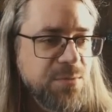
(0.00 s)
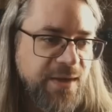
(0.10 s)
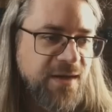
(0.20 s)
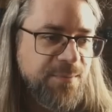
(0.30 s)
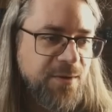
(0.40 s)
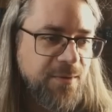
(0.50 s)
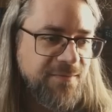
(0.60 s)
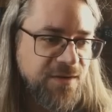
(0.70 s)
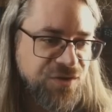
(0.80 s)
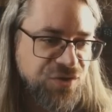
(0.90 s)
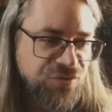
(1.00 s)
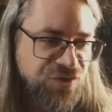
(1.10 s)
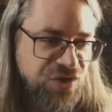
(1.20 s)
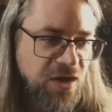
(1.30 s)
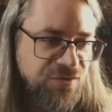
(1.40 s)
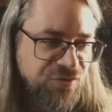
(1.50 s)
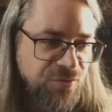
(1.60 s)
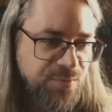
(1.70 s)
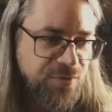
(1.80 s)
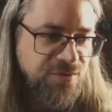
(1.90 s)
So we get up here, we have the 2 shock
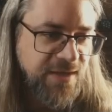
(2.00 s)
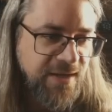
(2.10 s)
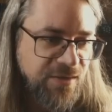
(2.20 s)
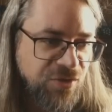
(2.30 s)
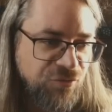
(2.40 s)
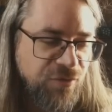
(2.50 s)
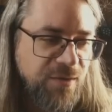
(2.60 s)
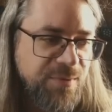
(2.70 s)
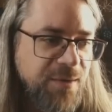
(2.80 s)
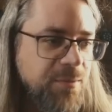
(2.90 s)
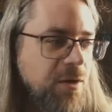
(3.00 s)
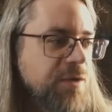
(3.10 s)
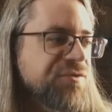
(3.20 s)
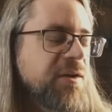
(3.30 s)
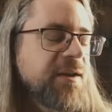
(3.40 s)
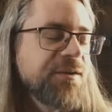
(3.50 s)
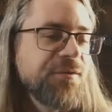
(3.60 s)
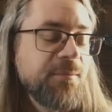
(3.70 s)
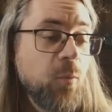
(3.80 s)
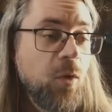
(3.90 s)
troopers and 3 people all try to
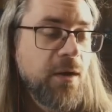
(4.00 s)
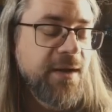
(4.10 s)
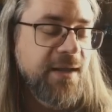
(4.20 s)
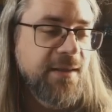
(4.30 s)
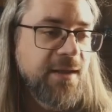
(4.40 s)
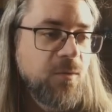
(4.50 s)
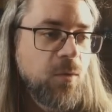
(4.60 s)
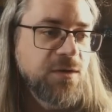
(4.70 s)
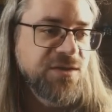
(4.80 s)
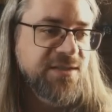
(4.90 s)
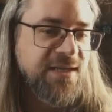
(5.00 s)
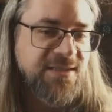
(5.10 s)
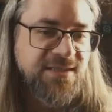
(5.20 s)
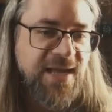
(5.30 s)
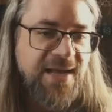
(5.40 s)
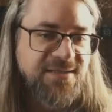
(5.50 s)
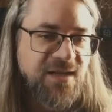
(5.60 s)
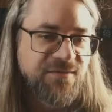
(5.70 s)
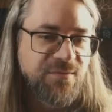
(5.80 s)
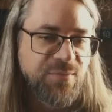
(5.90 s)
interrupt one, and then one just gets its cast
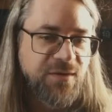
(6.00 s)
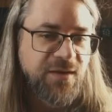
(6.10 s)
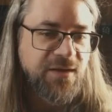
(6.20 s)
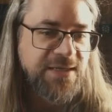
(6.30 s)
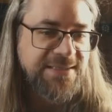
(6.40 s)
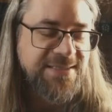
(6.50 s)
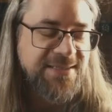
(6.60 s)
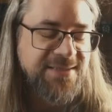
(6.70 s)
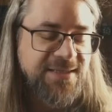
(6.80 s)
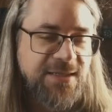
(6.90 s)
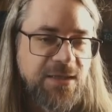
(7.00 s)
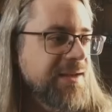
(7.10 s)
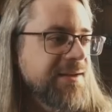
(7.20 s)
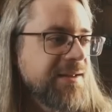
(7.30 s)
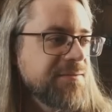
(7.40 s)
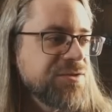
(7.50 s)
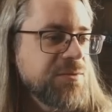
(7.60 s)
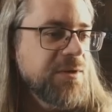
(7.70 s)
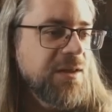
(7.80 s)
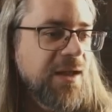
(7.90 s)
off completely uncontested. Lightning damage
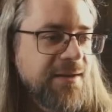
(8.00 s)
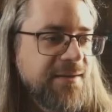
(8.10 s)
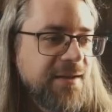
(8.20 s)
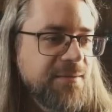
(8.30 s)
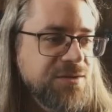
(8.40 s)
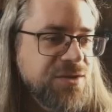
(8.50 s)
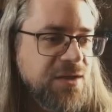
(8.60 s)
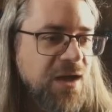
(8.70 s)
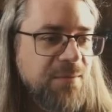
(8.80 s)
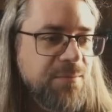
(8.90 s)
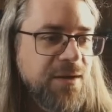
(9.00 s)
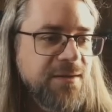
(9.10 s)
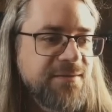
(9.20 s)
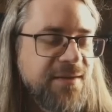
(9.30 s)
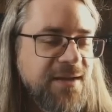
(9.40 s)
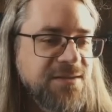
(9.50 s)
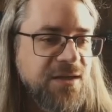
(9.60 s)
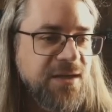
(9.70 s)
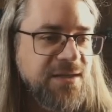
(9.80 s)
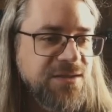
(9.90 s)
doing a lot of damage to Cop, but the tank's
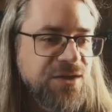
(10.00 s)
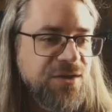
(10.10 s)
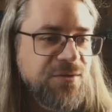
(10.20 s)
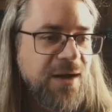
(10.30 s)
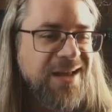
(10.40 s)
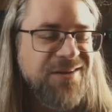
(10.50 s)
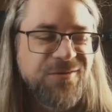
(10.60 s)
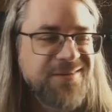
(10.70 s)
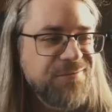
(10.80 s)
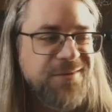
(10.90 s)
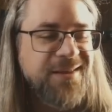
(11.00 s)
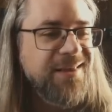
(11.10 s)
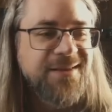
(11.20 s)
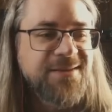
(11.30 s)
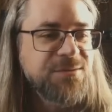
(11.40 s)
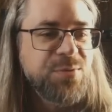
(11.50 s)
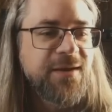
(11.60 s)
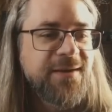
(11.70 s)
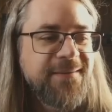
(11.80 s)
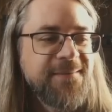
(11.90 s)
going to continue. I don't really like this
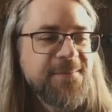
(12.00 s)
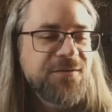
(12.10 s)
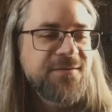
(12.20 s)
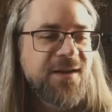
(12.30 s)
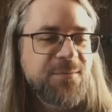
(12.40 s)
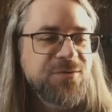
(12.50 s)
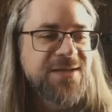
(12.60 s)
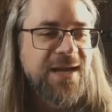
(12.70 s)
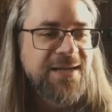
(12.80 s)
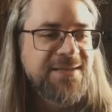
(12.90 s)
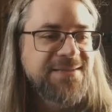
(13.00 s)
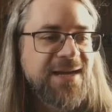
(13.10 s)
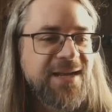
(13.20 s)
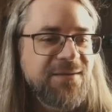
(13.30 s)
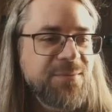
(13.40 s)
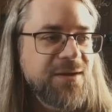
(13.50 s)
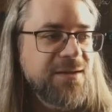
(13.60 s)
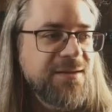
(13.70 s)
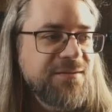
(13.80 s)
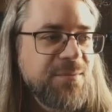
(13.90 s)
play. I know the timer's kind of tight,
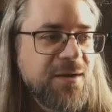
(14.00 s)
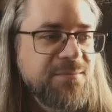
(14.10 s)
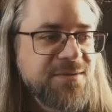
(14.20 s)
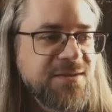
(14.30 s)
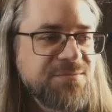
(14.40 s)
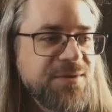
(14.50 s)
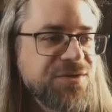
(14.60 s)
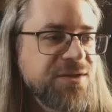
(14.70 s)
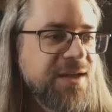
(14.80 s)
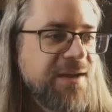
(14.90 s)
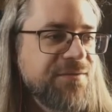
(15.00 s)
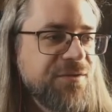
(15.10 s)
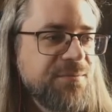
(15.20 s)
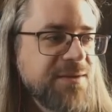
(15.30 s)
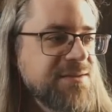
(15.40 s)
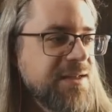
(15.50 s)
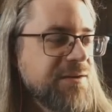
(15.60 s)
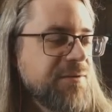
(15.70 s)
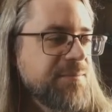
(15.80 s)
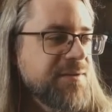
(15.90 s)
but these mobs, especially after you miss the
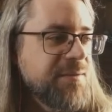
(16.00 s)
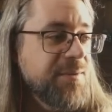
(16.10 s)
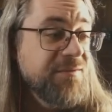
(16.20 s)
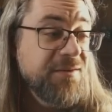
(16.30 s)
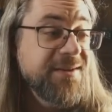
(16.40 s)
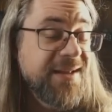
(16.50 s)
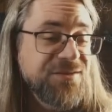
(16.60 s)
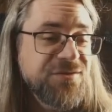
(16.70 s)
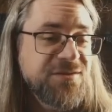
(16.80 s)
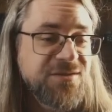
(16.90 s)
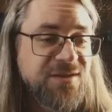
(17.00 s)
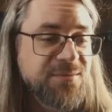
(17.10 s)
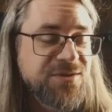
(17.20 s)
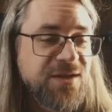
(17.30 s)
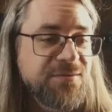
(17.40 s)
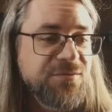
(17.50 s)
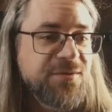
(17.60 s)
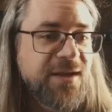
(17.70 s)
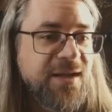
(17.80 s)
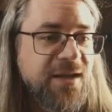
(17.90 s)
interrupt, can be very dangerous. You see how much damage we're
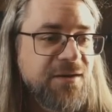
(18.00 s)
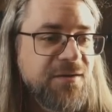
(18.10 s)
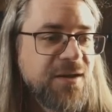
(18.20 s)
taking here?